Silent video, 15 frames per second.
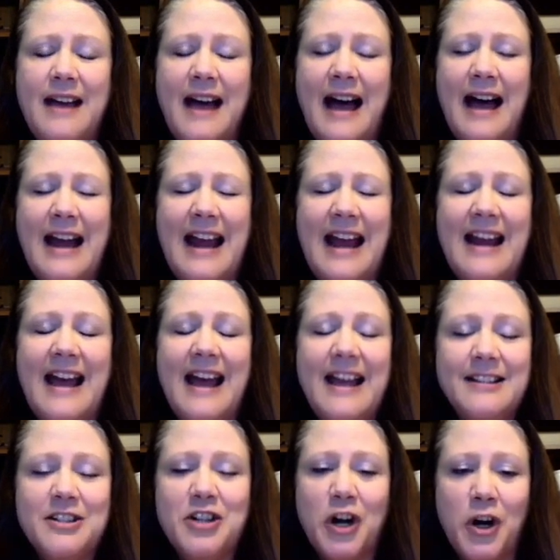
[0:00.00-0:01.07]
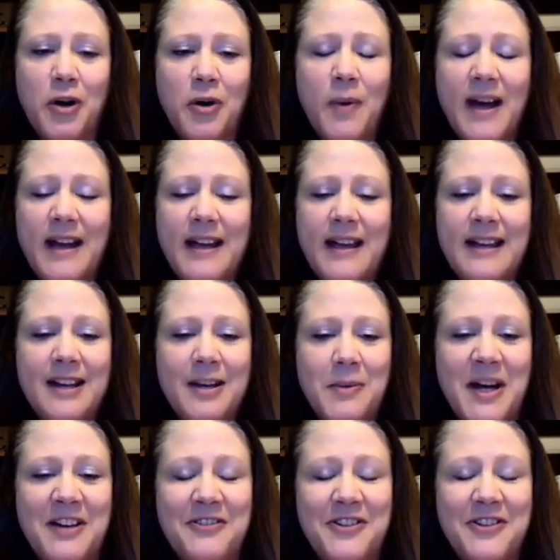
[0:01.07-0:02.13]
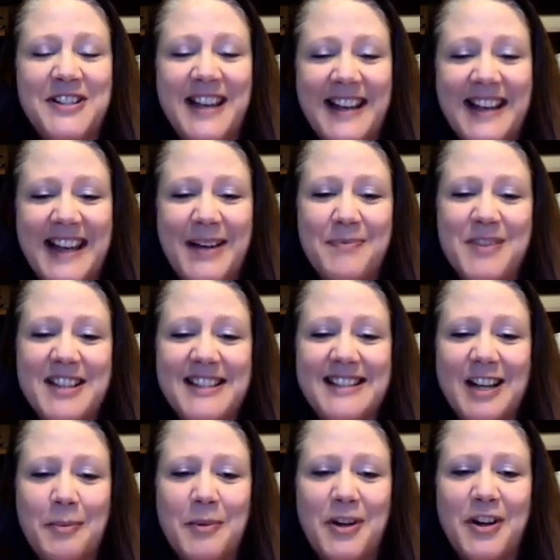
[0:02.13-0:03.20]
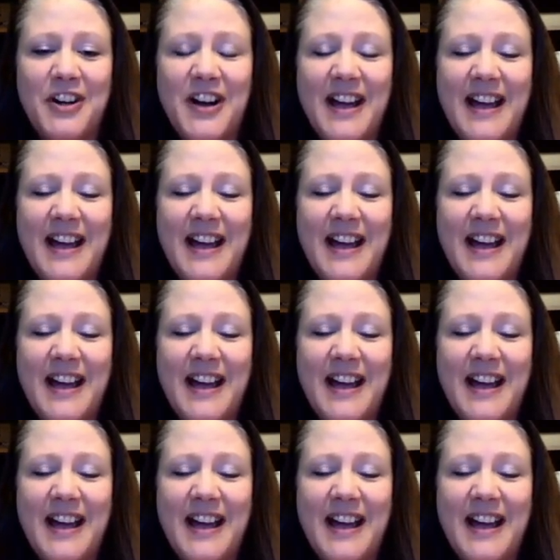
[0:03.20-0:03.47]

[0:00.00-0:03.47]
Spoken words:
I'd hate to turn away anyone for day camp this summer.